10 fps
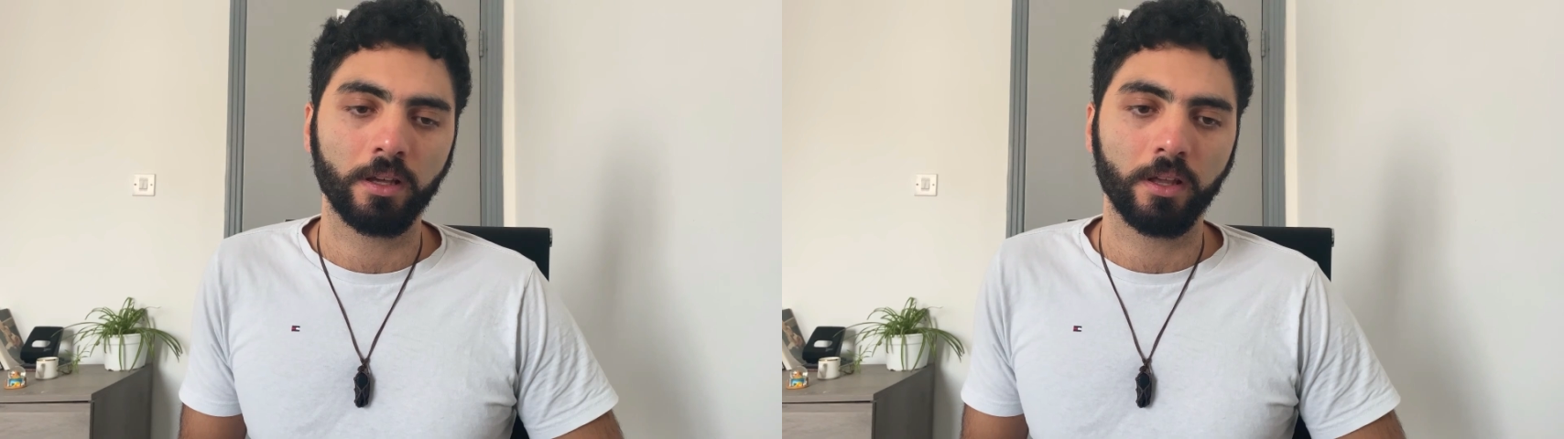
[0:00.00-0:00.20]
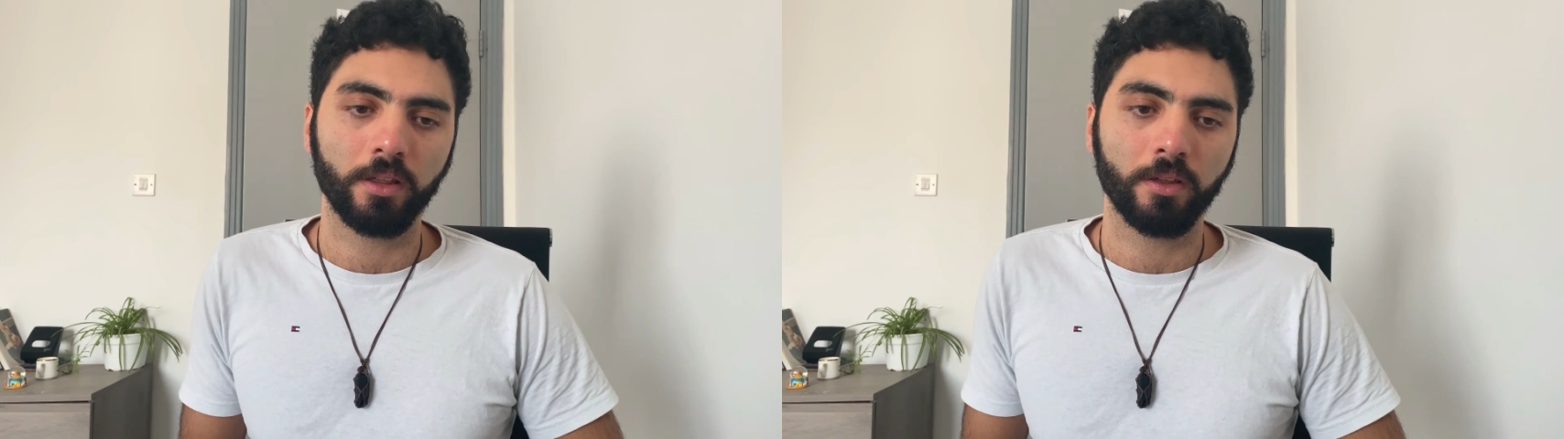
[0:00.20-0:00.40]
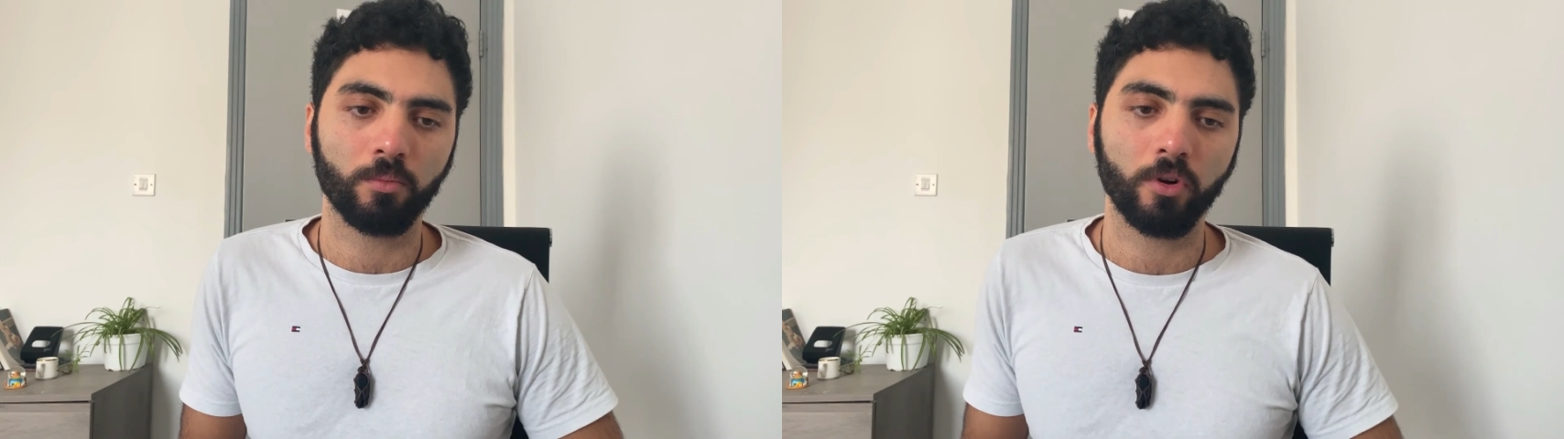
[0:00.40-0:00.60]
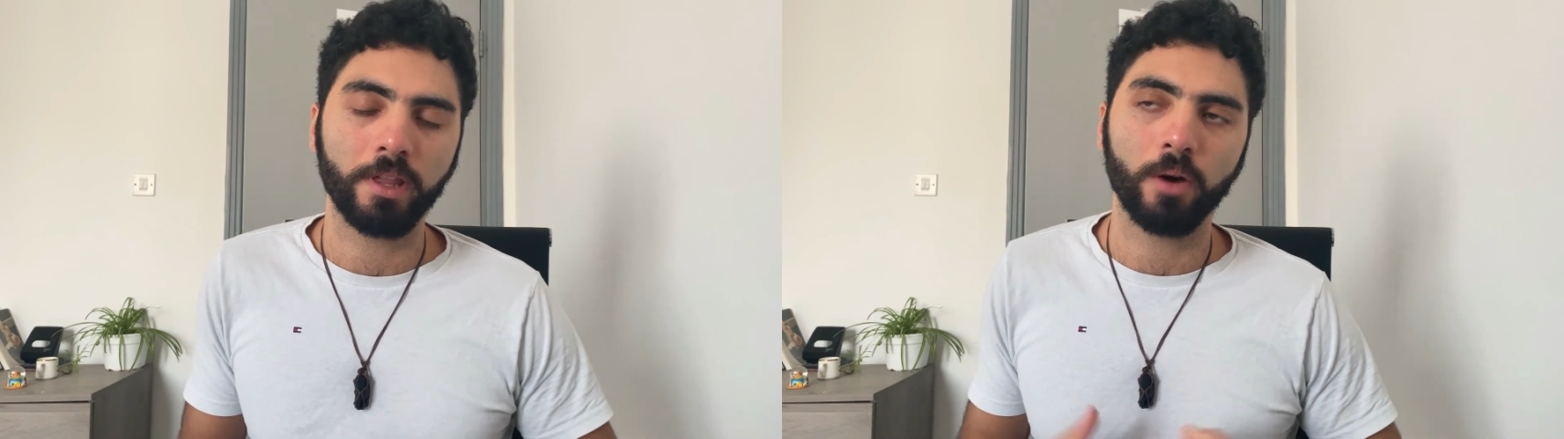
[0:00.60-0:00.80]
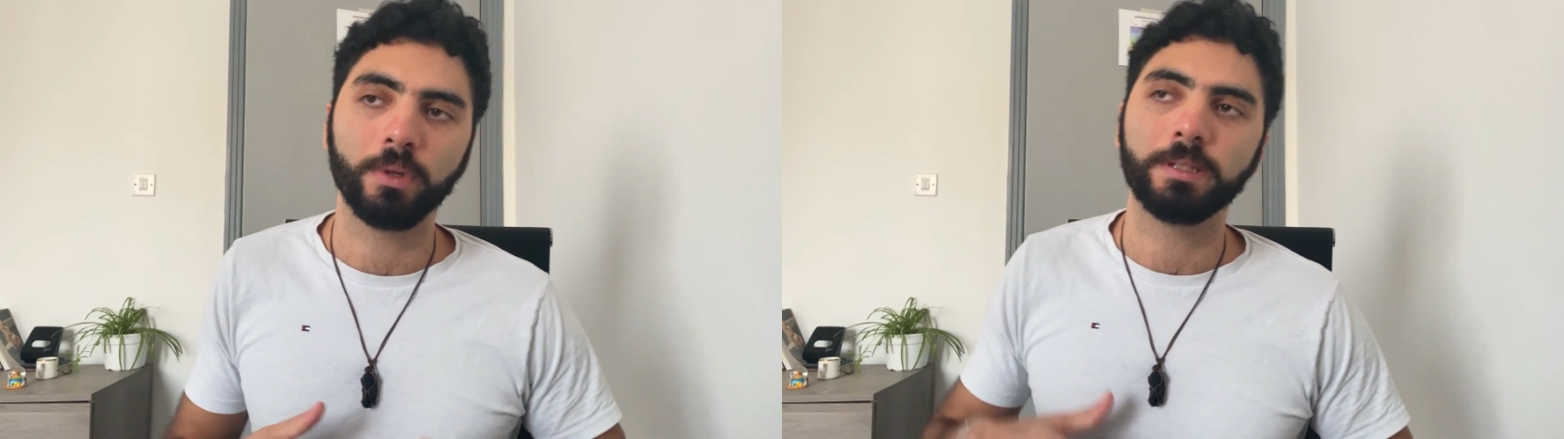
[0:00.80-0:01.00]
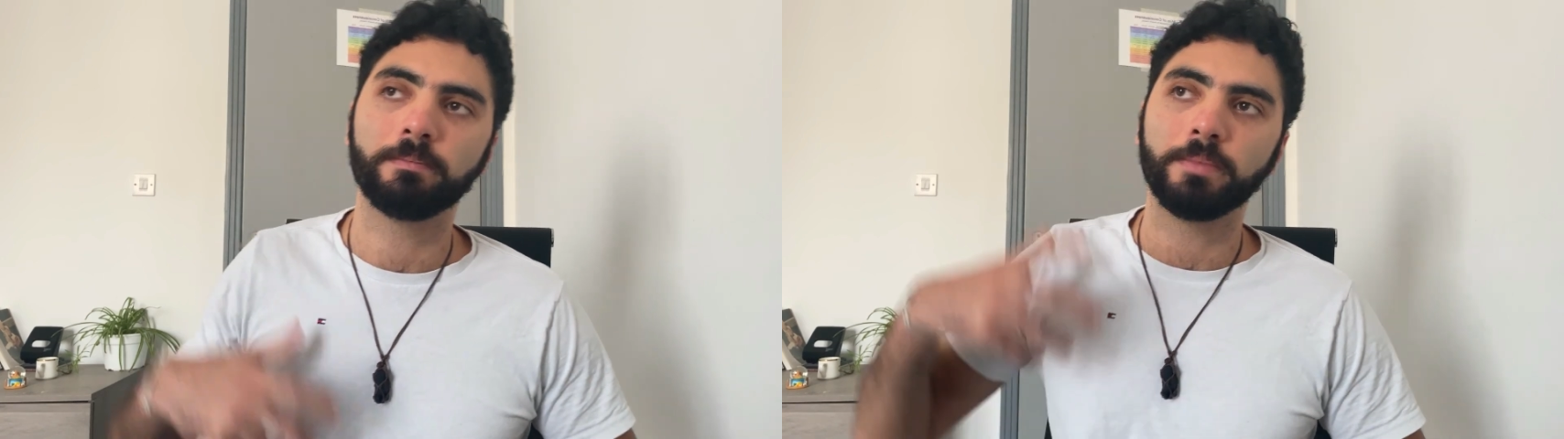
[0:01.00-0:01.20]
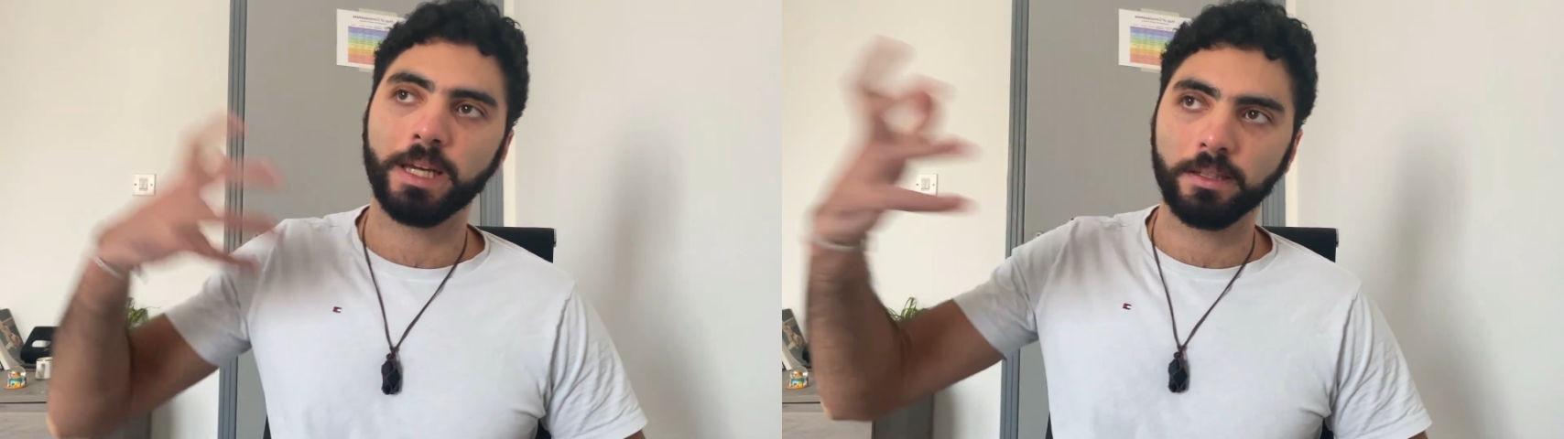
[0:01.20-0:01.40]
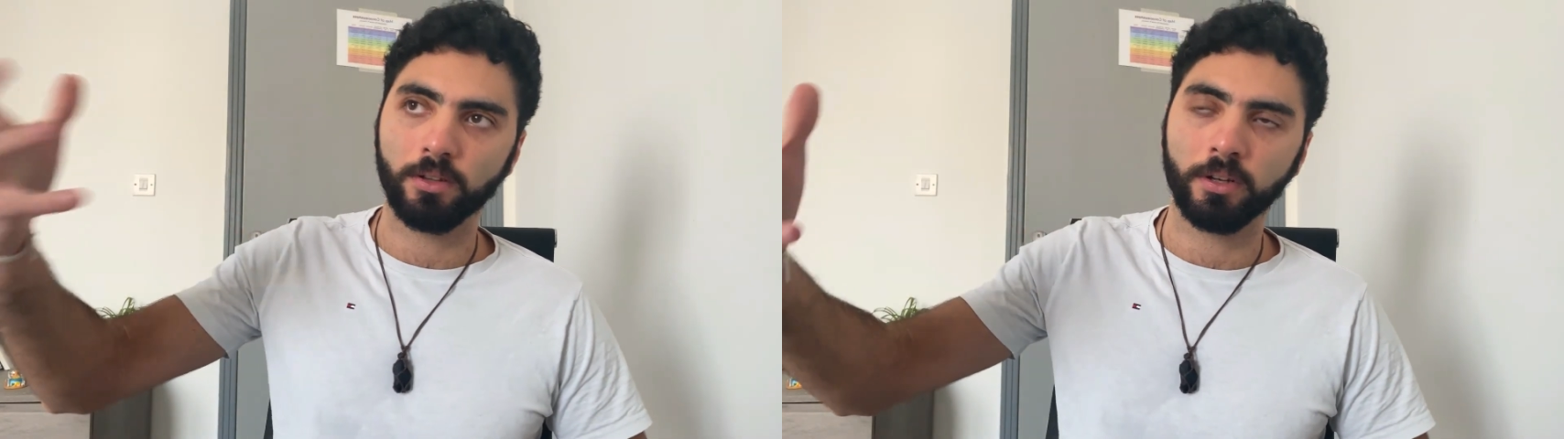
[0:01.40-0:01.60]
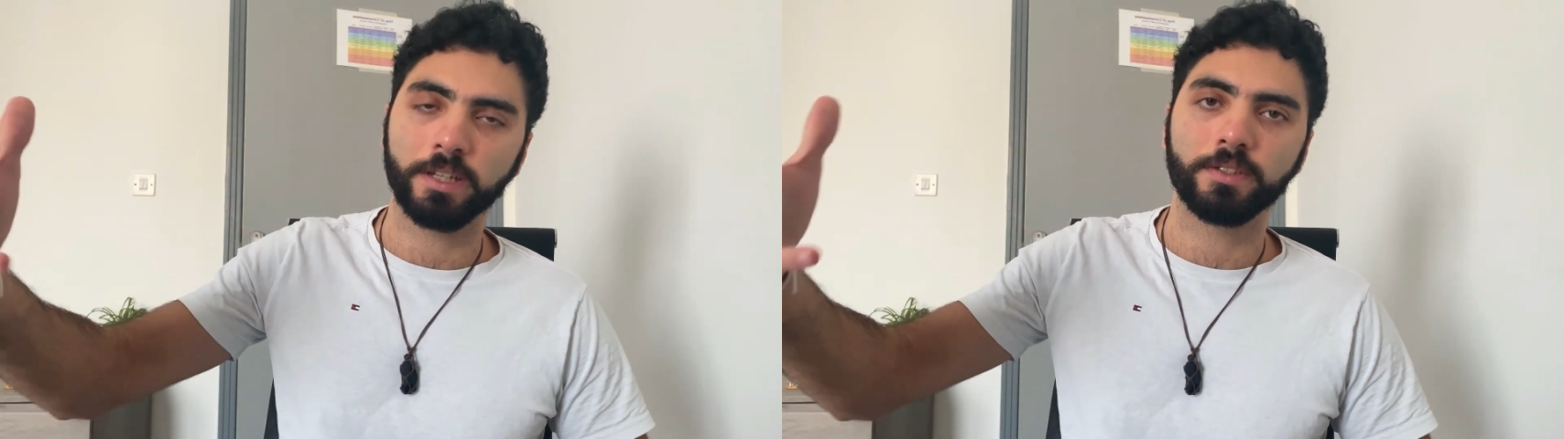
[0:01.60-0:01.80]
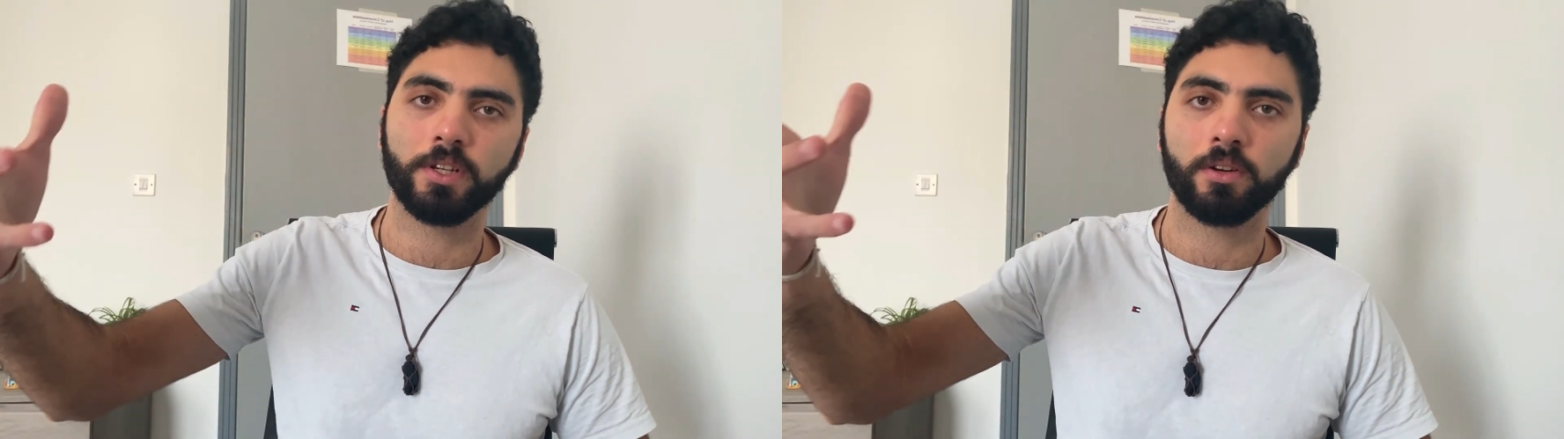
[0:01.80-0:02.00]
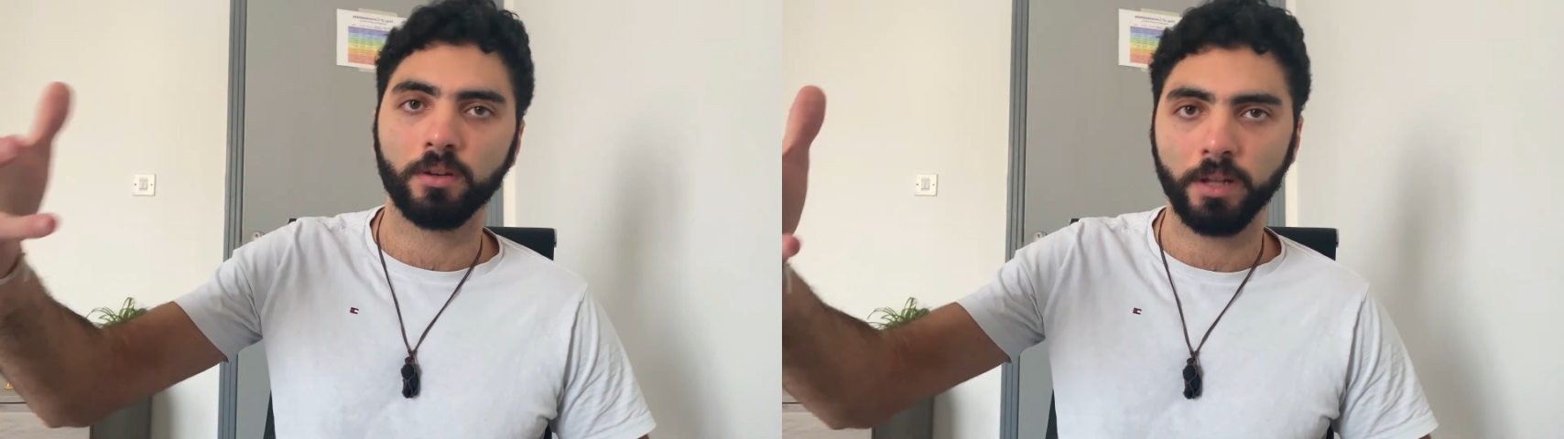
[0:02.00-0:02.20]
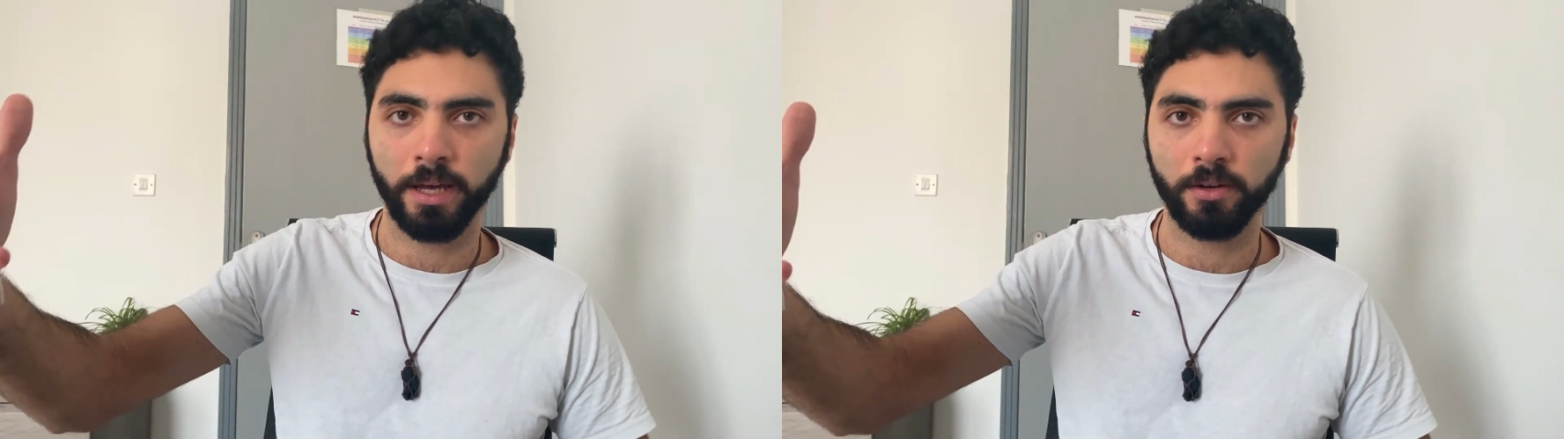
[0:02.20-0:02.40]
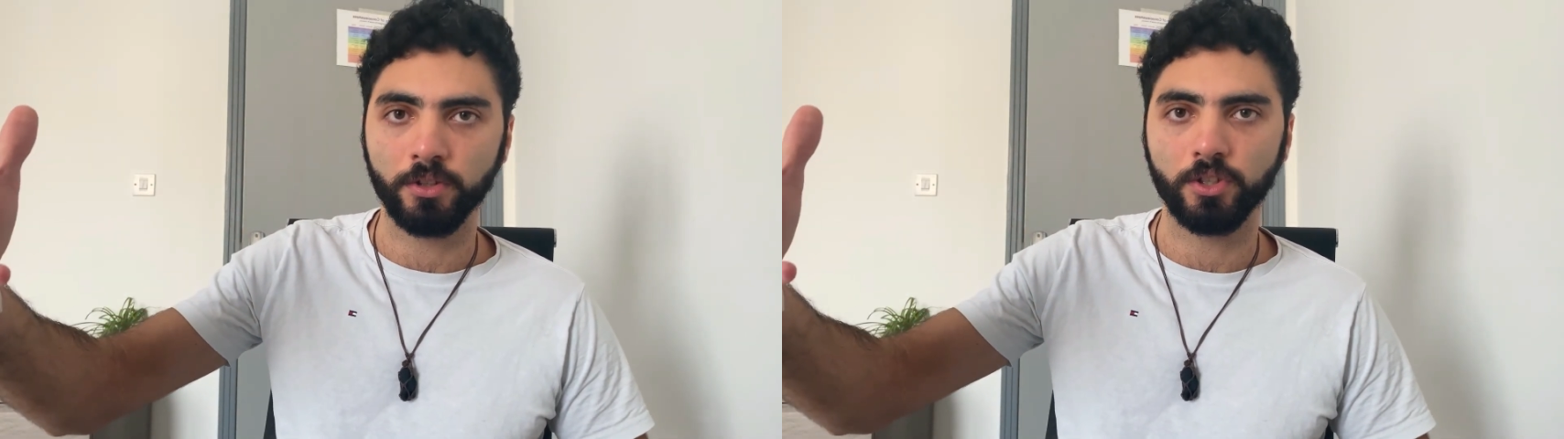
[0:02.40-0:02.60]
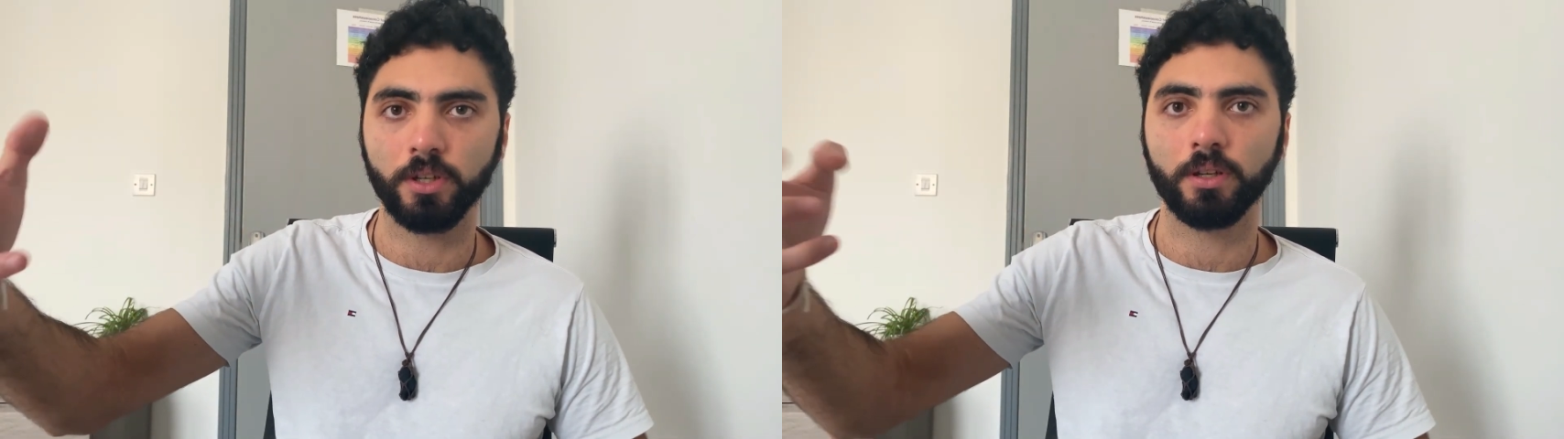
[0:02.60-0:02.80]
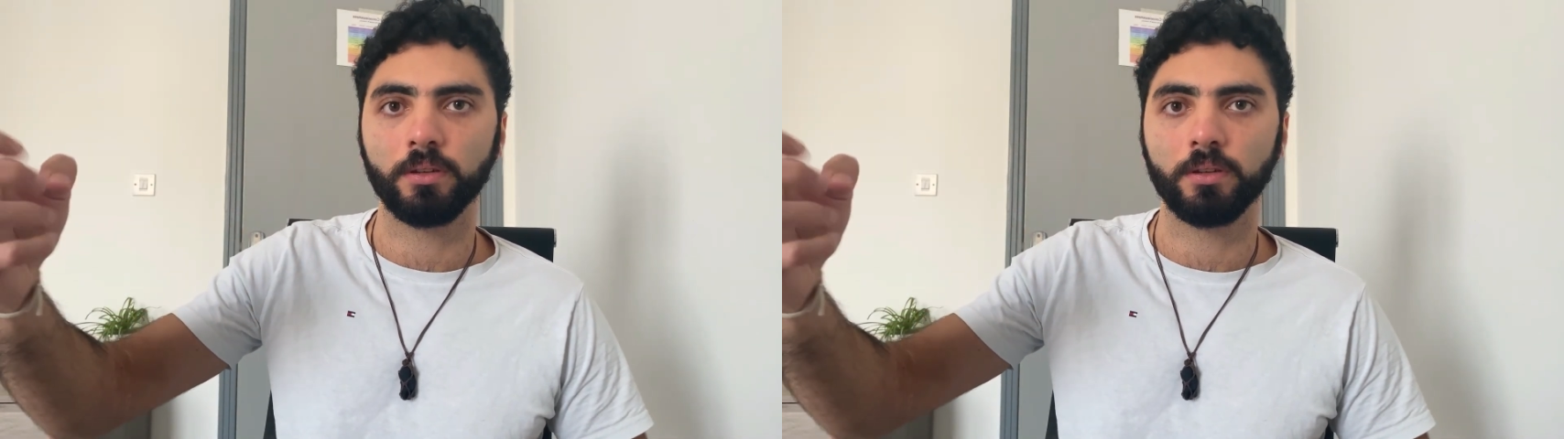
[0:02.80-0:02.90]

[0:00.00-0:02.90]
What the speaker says: the more that we depend on external energy,